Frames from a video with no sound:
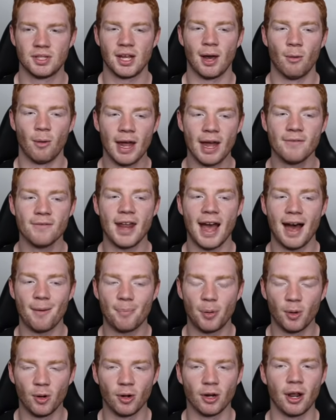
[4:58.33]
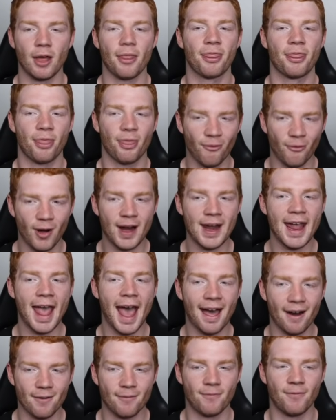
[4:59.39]
yeah, we have now pulled three
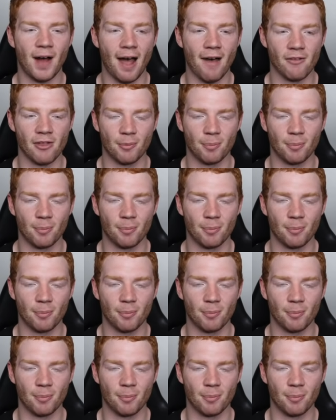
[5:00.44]
out of five of the